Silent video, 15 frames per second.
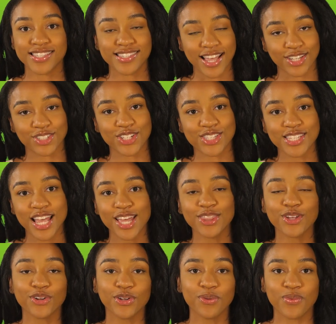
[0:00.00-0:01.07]
section
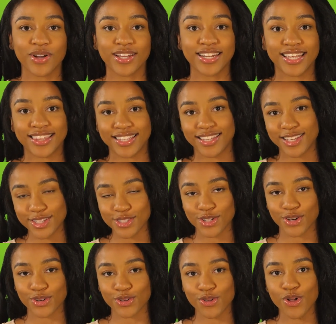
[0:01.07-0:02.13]
1031 in the
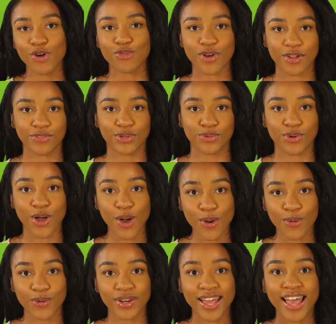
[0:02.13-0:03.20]
Internal Revenue
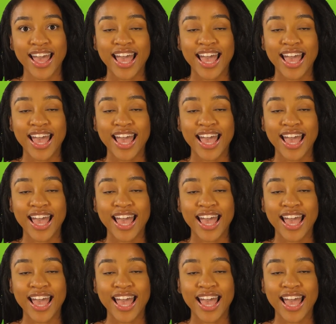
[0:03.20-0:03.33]
Code,